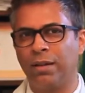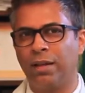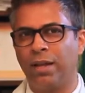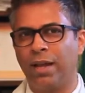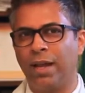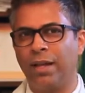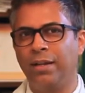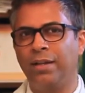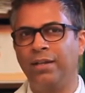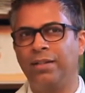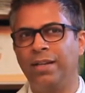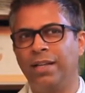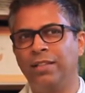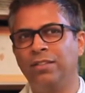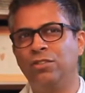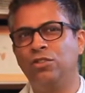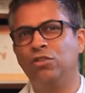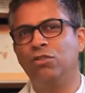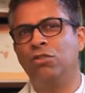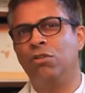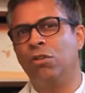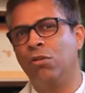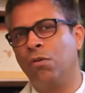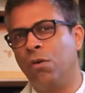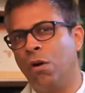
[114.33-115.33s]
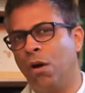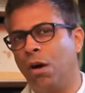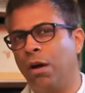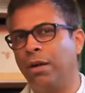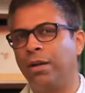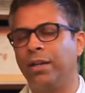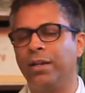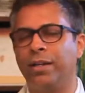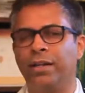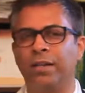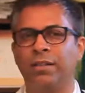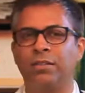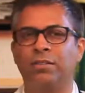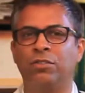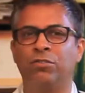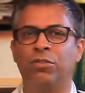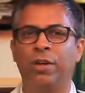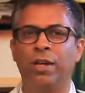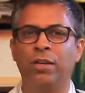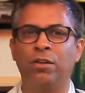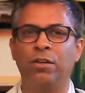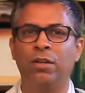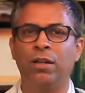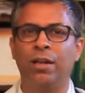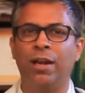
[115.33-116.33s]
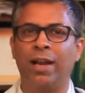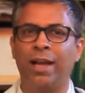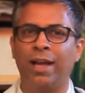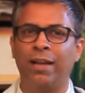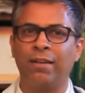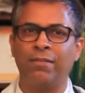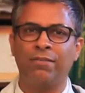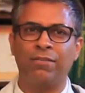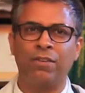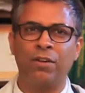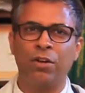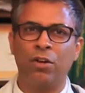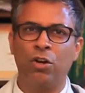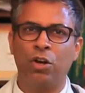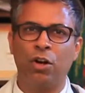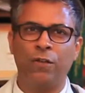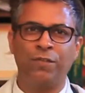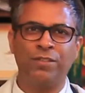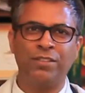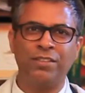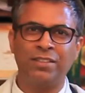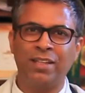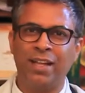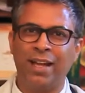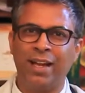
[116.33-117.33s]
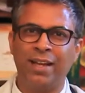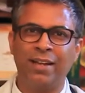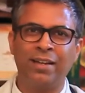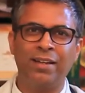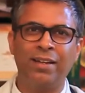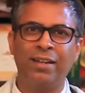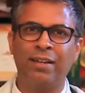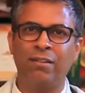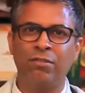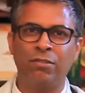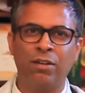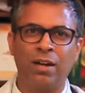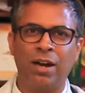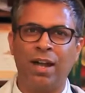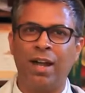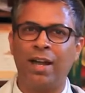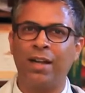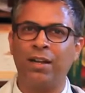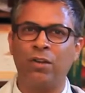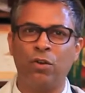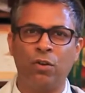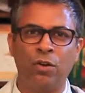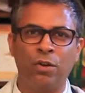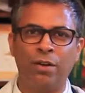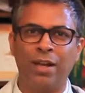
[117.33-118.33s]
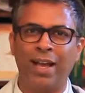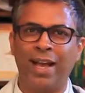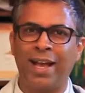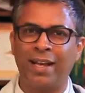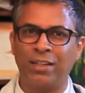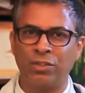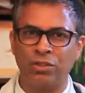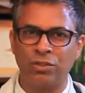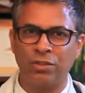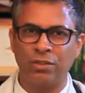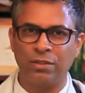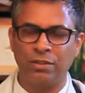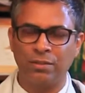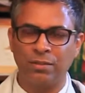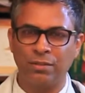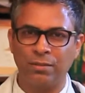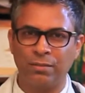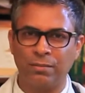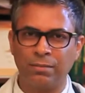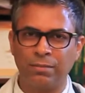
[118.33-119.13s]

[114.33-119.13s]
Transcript: and he tends to go on in his regular life of signing and relying on actions.